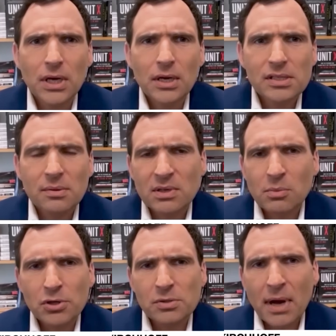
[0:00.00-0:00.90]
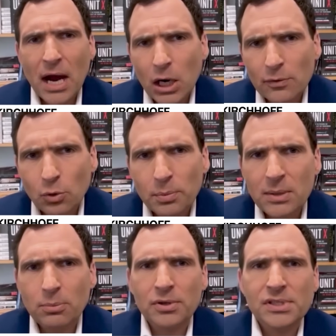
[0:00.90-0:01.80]
Some of the most powerful
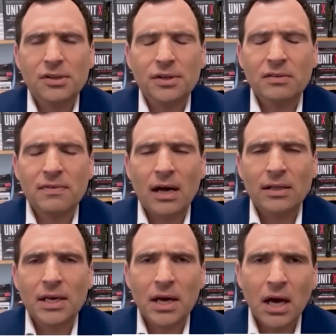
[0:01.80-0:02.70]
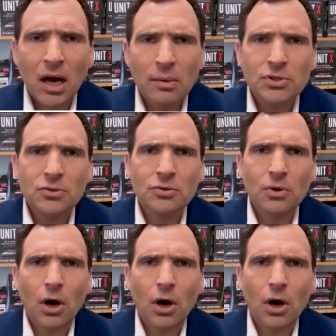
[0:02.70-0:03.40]
people in Silicon Valley come to